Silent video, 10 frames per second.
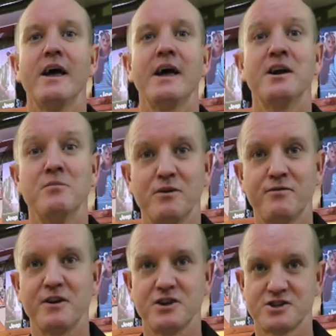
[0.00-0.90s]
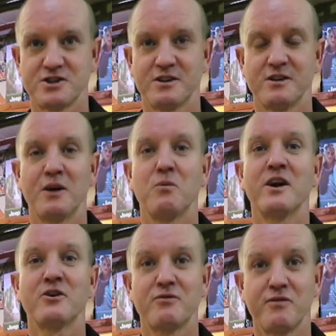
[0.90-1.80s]
edible fish that
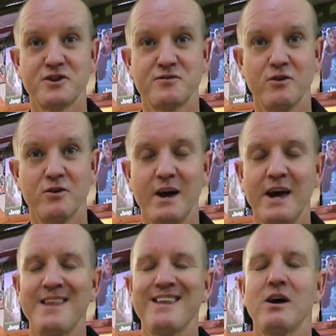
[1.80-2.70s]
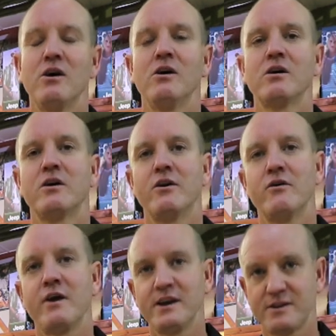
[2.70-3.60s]
one could fish for, and they are
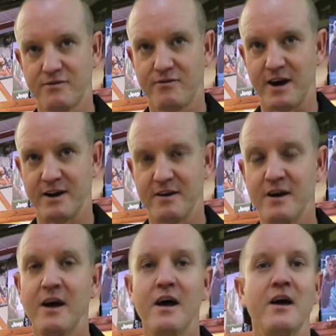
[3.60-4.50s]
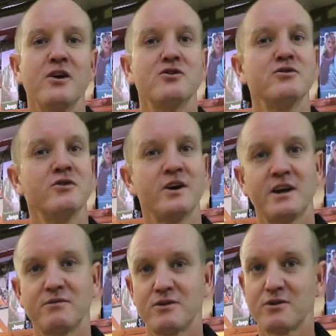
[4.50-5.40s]
great fun. You do not
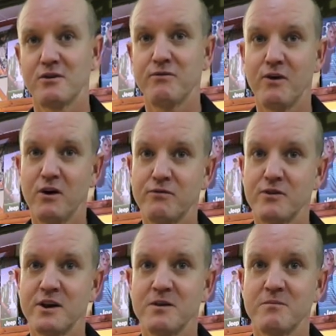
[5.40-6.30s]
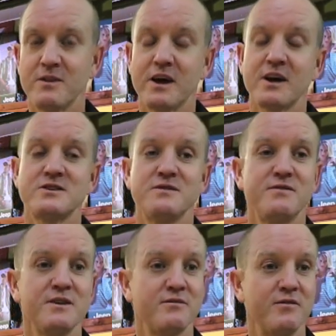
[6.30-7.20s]
have to throw far for them. They actually
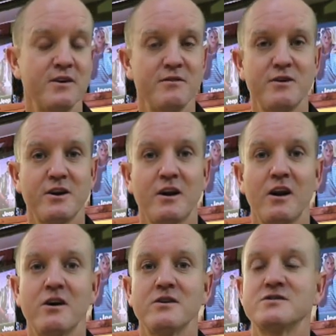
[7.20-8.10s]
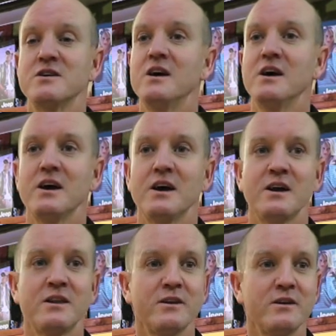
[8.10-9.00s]
feed very, very close
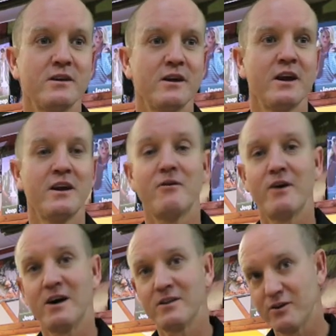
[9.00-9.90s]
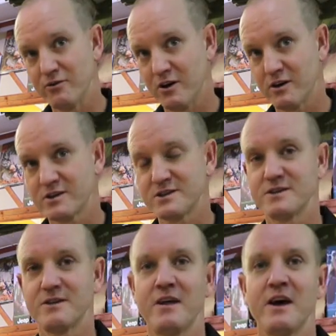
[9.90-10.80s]
in the and around the
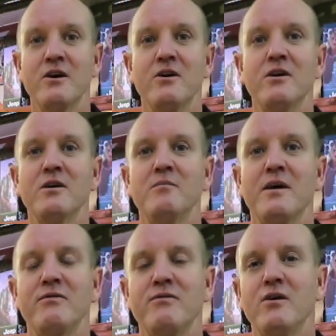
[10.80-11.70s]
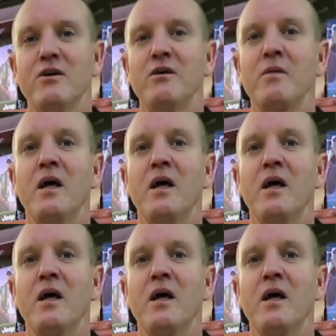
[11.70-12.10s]
rocks. They are by far